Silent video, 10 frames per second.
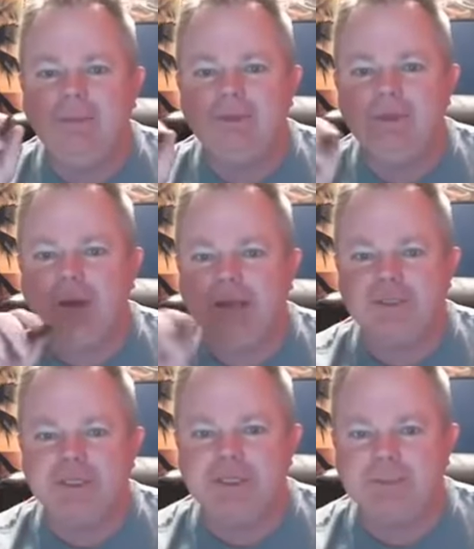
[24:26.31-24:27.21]
do you
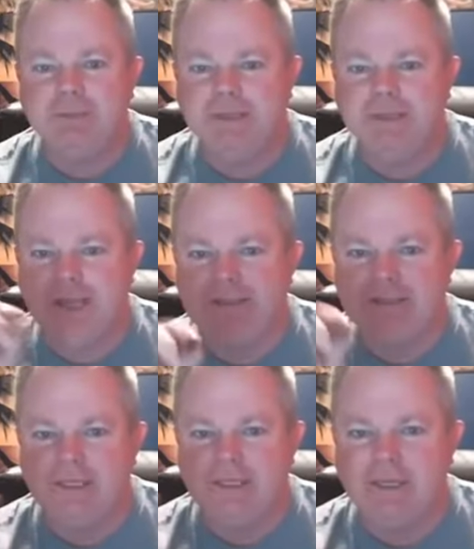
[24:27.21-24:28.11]
actually split
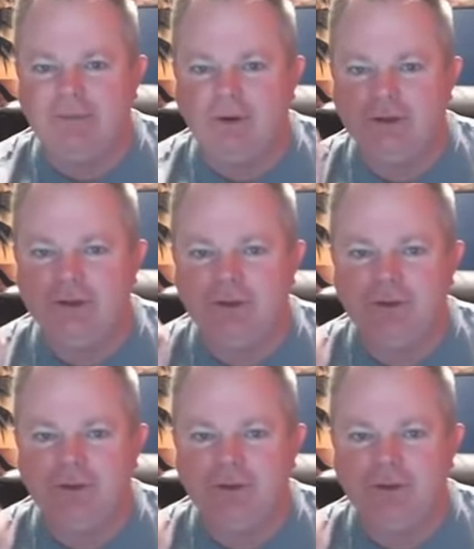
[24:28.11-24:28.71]
test them, or